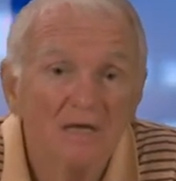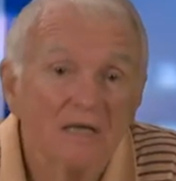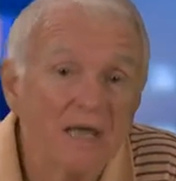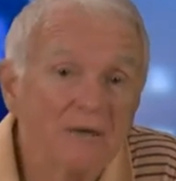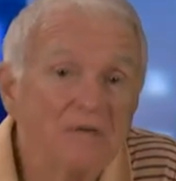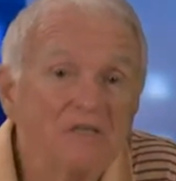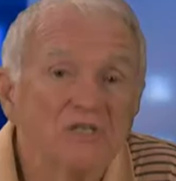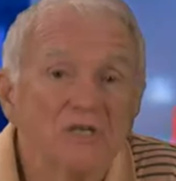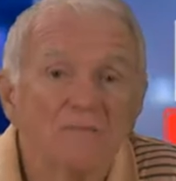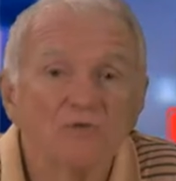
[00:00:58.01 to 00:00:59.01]
Climbing
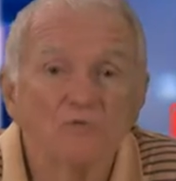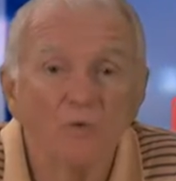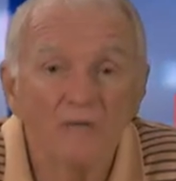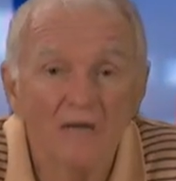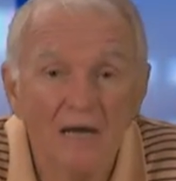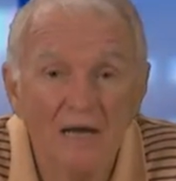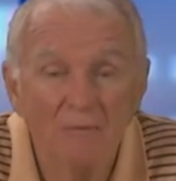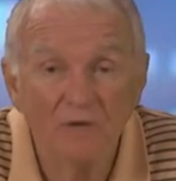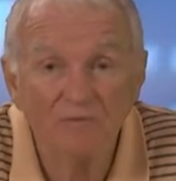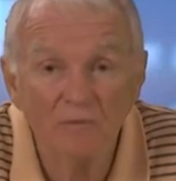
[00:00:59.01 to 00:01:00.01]
to number
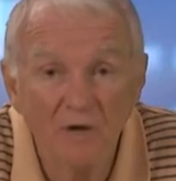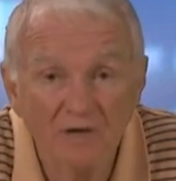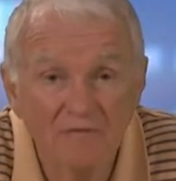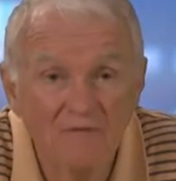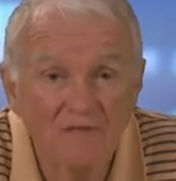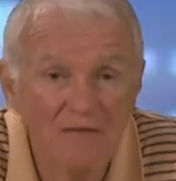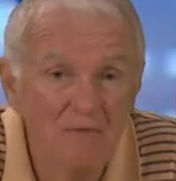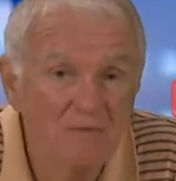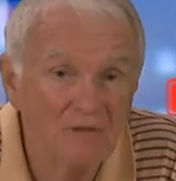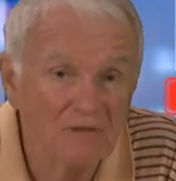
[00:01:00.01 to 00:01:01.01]
29 with
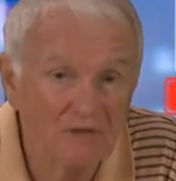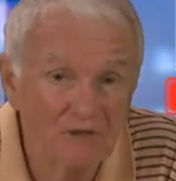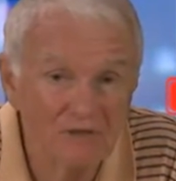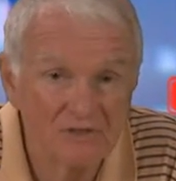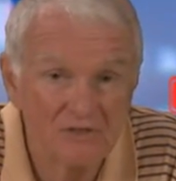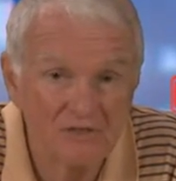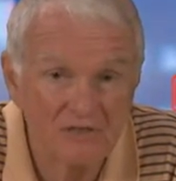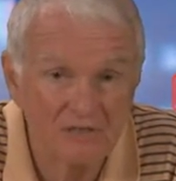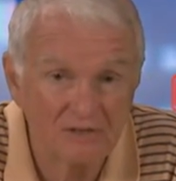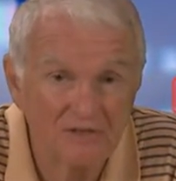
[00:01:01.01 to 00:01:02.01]
$410 million in
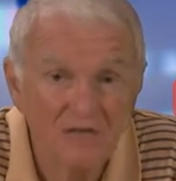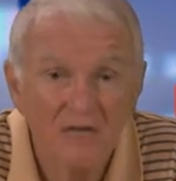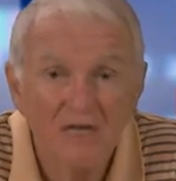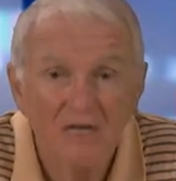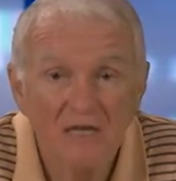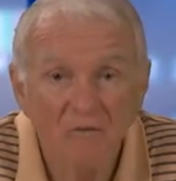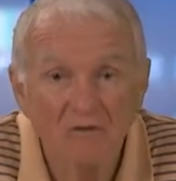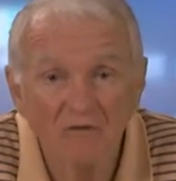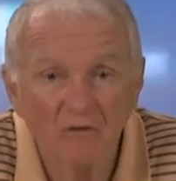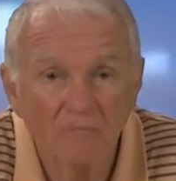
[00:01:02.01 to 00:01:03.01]
sales,
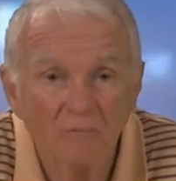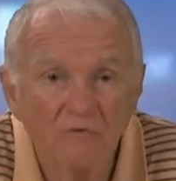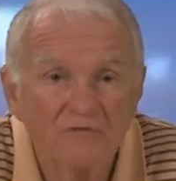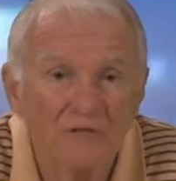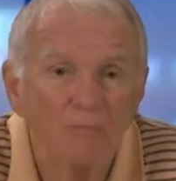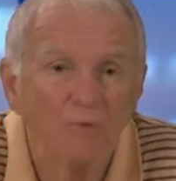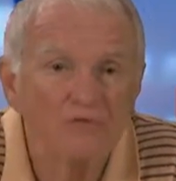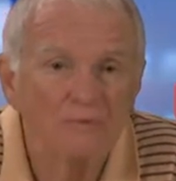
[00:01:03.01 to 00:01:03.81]
Iwi Group moves up one